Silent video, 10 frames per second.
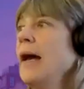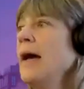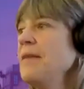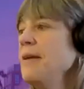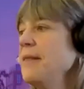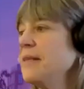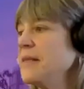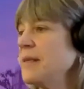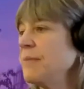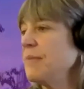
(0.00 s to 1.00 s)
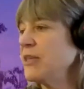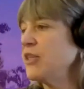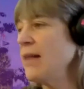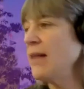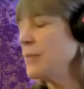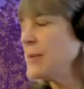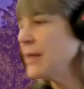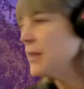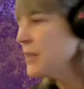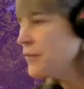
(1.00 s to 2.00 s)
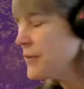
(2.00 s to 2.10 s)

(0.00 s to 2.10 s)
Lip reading: Yeah, I think this is a big challenge because